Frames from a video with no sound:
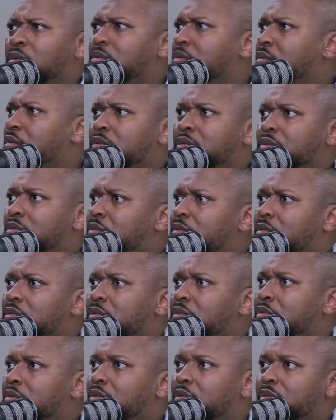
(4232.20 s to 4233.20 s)

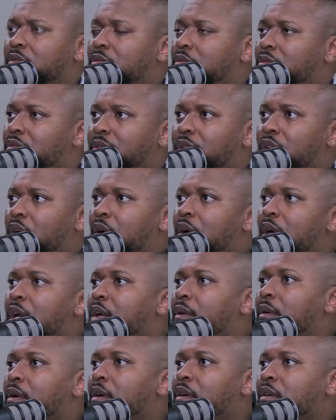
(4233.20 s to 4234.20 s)
How? But it's
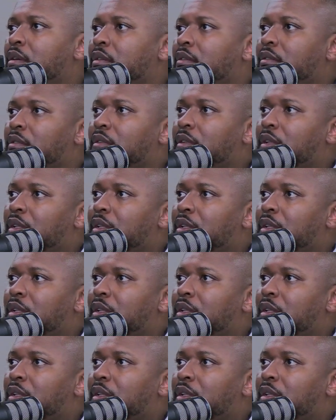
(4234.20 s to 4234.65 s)
my voice